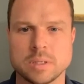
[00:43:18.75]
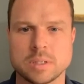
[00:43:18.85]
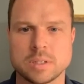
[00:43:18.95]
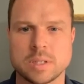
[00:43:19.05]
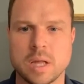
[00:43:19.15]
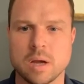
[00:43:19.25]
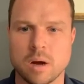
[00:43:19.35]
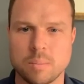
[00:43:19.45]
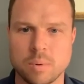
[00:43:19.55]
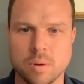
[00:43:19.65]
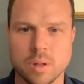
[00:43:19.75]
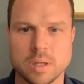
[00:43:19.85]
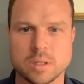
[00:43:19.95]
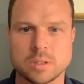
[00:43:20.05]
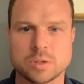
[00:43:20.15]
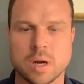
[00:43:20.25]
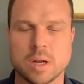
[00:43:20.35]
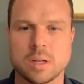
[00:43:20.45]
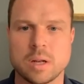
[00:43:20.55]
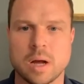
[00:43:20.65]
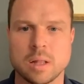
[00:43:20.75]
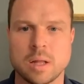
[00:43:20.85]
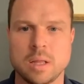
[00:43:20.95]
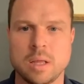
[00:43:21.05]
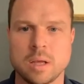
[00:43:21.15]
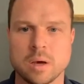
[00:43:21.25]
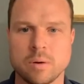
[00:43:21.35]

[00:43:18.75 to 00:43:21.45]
to stay humble and to try to not let ego